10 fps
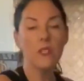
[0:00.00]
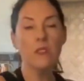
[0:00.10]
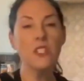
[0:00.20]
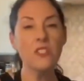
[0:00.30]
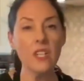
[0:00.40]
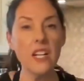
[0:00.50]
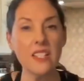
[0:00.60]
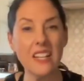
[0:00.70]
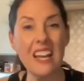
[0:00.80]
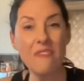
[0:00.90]
the studies
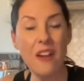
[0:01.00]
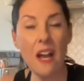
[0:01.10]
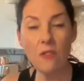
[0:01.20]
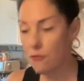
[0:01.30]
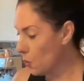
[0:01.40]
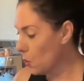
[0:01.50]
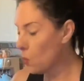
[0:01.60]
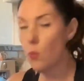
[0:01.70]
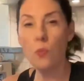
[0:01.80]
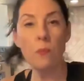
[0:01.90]
that I found for
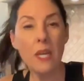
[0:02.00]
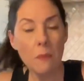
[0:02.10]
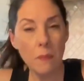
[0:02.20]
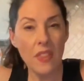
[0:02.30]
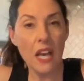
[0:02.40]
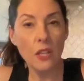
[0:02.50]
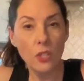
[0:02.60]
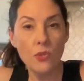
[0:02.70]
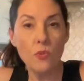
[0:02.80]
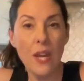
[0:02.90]
people that
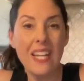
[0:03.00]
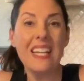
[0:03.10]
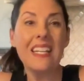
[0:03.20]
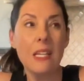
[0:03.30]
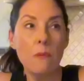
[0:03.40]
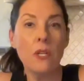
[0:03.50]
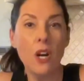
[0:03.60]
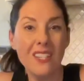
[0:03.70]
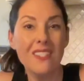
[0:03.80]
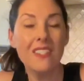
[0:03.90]
lose weight and keep it
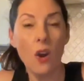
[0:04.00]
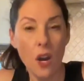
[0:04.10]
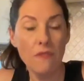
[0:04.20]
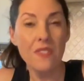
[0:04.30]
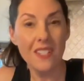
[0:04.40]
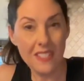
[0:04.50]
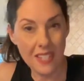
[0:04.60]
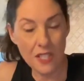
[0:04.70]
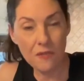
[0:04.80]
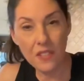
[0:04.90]
off
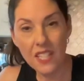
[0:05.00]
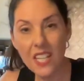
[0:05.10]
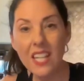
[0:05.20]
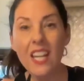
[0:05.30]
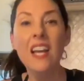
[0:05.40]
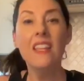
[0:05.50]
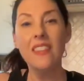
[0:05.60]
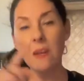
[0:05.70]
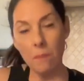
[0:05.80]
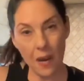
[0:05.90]
successfully.
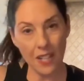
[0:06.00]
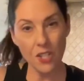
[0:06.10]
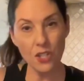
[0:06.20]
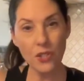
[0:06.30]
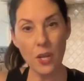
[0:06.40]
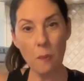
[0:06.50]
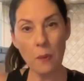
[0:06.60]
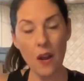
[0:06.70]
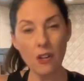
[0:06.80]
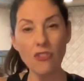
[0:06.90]
They monitor their
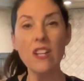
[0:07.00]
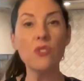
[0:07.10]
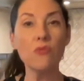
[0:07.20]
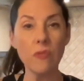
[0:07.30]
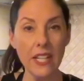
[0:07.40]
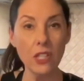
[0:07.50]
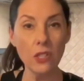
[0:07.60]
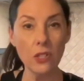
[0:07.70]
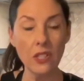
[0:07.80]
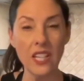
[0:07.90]
progress
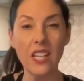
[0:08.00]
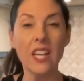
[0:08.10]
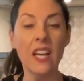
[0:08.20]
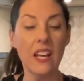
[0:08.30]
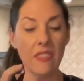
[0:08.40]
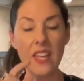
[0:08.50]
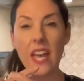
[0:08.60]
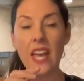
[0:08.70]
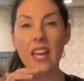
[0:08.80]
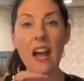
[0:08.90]
regularly.
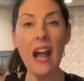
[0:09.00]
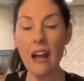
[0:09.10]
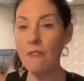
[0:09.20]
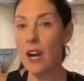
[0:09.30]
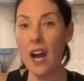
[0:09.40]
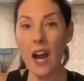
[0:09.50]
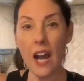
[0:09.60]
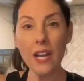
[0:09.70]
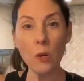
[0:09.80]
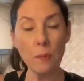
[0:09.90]
They have a
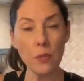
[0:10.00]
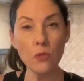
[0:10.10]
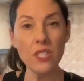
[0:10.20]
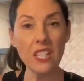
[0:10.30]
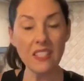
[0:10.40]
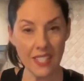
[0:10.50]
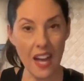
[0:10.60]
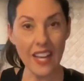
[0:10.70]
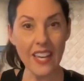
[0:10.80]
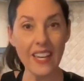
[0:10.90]
higher protein
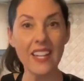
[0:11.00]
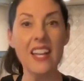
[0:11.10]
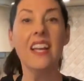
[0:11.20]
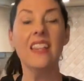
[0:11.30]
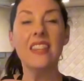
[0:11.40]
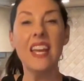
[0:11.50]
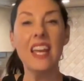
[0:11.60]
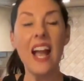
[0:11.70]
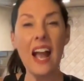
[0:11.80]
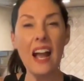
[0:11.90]
diet. They
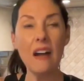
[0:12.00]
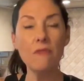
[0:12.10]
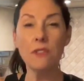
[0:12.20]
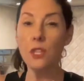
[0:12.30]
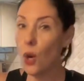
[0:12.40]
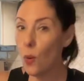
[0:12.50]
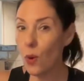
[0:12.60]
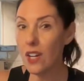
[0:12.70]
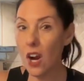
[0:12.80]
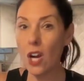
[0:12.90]
have
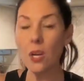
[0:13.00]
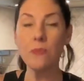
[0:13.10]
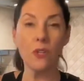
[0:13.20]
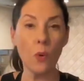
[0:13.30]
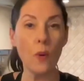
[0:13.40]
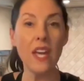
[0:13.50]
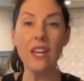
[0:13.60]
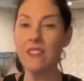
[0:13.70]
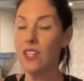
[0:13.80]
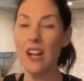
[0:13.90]
lower carbs.
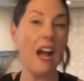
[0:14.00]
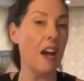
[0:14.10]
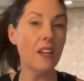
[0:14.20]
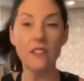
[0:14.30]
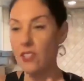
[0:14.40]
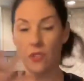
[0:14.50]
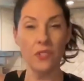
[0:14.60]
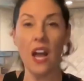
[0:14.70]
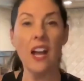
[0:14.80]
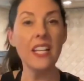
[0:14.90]
They're out,
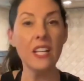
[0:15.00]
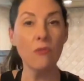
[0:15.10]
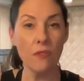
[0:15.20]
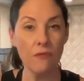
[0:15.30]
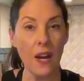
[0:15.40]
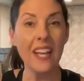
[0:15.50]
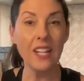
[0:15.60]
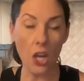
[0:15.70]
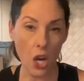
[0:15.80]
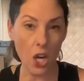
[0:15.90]
not eating refined
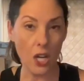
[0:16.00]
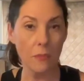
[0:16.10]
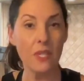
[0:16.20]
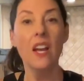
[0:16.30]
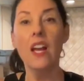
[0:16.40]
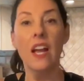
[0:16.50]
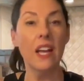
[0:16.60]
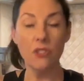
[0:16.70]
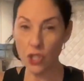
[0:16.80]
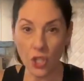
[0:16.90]
carbs
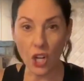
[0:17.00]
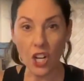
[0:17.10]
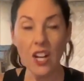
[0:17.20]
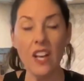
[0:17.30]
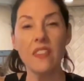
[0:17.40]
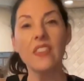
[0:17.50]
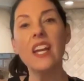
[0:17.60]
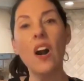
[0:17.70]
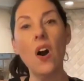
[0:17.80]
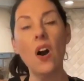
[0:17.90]
and sugar.
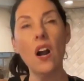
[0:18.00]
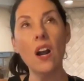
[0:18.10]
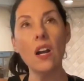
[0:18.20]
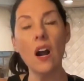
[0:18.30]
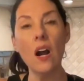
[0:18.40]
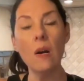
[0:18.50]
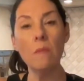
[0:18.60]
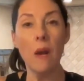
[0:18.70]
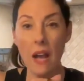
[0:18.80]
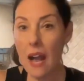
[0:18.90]
They
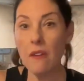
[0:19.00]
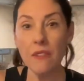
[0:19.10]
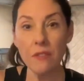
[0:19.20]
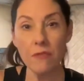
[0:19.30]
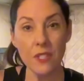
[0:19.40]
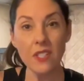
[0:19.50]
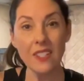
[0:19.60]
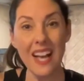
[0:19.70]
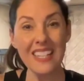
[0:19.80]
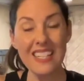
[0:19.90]
are having physical
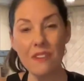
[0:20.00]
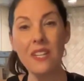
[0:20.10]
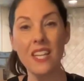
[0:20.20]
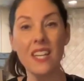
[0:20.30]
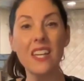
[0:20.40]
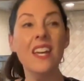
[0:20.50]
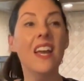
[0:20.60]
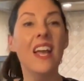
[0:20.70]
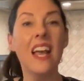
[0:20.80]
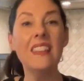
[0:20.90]
activity,
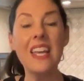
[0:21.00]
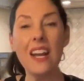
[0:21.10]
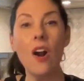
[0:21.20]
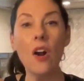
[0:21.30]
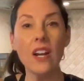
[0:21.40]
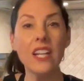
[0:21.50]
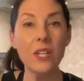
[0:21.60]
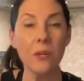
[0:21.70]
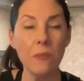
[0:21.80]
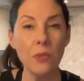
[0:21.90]
and they are in a
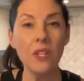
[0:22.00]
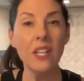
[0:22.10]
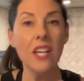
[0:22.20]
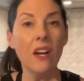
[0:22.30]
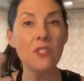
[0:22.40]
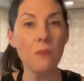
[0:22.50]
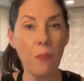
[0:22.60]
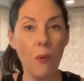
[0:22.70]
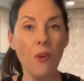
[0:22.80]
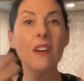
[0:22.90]
community of
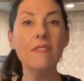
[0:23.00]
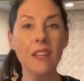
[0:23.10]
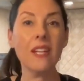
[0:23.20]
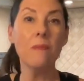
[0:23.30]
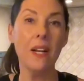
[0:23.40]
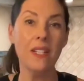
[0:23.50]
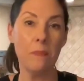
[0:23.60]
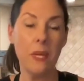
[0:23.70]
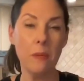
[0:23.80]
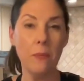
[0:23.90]
support of like-minded
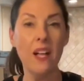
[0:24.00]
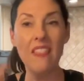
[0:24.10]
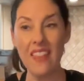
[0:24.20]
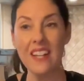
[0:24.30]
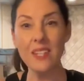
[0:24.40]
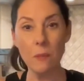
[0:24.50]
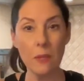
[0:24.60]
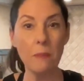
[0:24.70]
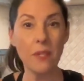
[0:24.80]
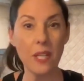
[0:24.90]
people. And that's how
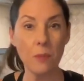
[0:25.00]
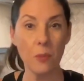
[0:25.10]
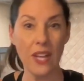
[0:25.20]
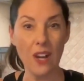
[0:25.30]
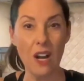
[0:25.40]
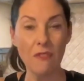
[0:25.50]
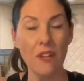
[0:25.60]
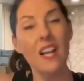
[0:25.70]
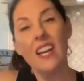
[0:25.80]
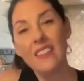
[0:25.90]
people keep the weight off.
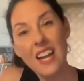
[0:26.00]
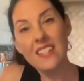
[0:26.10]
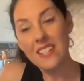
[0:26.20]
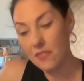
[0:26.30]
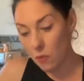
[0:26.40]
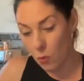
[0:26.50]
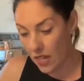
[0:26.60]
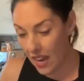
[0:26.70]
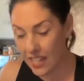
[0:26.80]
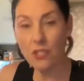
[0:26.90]
And that's what
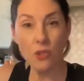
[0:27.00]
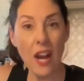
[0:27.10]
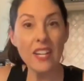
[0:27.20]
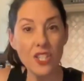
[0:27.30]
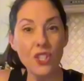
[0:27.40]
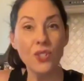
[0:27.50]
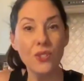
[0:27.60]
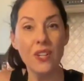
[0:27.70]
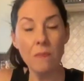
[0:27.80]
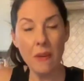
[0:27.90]
I try to
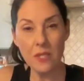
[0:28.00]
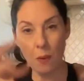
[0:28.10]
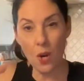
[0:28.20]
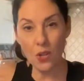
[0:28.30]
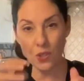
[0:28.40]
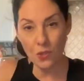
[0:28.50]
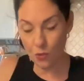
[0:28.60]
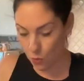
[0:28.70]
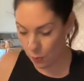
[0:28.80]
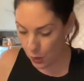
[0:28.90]
do in my small
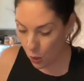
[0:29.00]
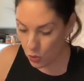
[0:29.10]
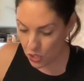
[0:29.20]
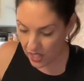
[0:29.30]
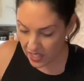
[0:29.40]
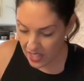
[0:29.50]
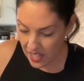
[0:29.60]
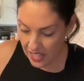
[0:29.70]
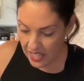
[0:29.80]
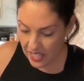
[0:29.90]
group coaching,
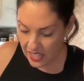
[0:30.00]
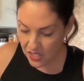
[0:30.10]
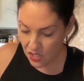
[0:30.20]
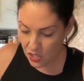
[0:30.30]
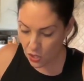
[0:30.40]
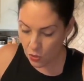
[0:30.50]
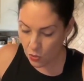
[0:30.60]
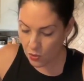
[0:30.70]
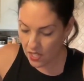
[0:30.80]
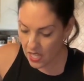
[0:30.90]
is
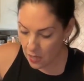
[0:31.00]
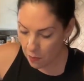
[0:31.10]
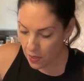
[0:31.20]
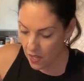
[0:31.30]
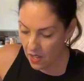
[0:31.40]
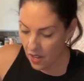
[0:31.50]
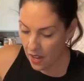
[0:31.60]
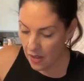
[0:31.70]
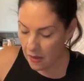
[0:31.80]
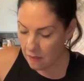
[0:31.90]
to keep
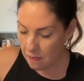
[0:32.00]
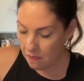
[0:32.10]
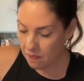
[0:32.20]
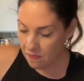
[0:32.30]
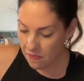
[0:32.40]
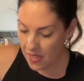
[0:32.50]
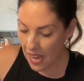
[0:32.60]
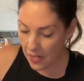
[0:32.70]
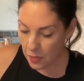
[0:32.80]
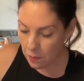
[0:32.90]

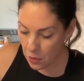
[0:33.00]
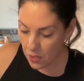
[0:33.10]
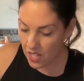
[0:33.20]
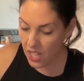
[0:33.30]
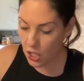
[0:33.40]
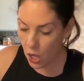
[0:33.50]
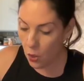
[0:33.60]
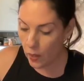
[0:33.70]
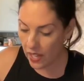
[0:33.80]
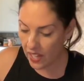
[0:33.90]
that community
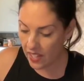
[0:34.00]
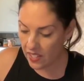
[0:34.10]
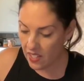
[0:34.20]
going